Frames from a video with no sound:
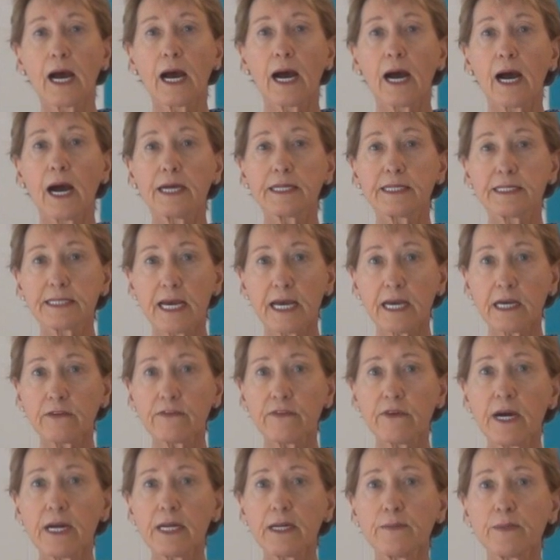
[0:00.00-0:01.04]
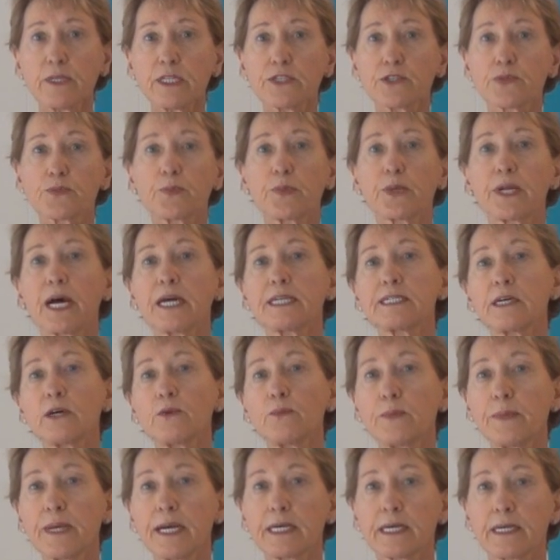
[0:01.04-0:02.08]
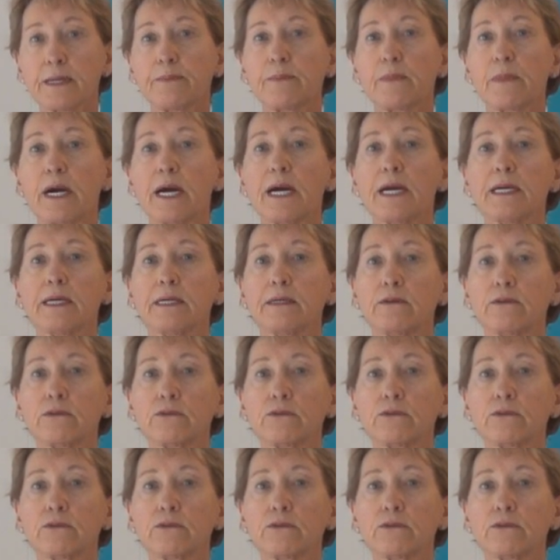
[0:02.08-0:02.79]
I take vitamins, but I don't make it my